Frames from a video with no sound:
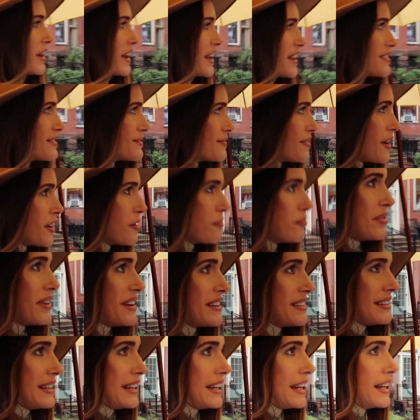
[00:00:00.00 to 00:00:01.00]
but it's very
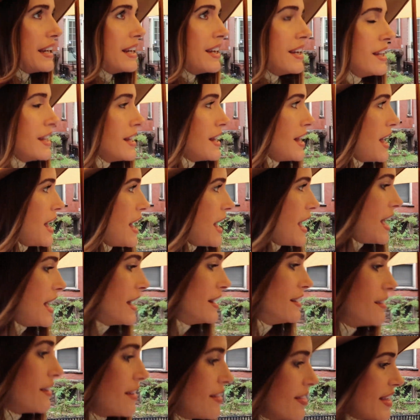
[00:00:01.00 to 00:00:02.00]
pretty,
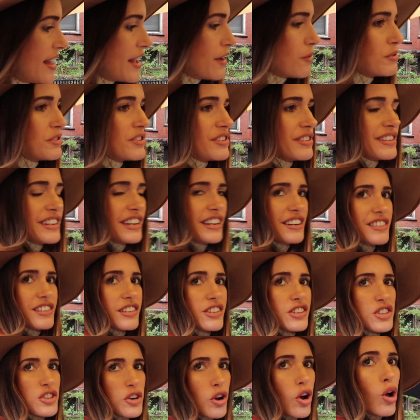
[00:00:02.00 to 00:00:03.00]
and I think we just need to
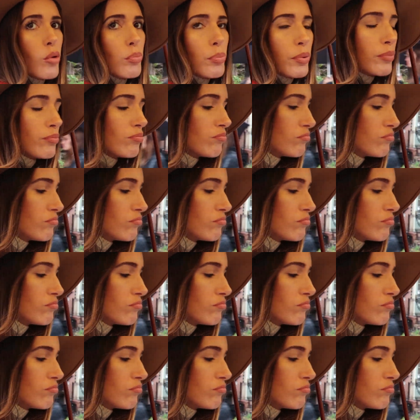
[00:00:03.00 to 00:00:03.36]
shop.